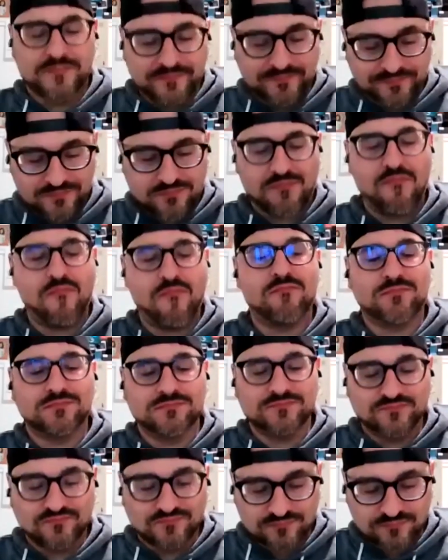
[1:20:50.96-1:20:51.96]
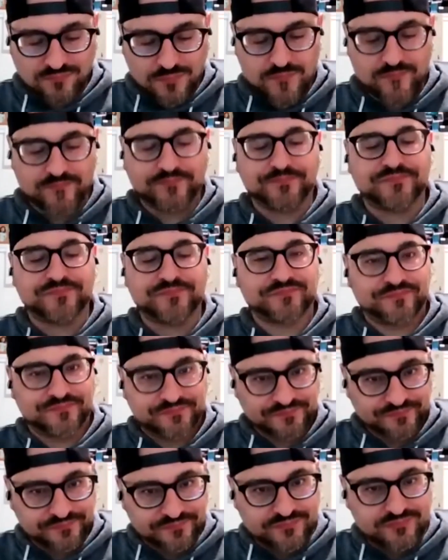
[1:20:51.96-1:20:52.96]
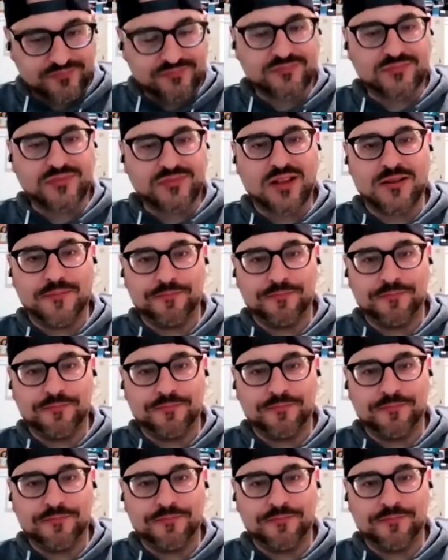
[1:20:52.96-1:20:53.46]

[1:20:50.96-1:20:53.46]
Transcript: to me, like that apple juice is just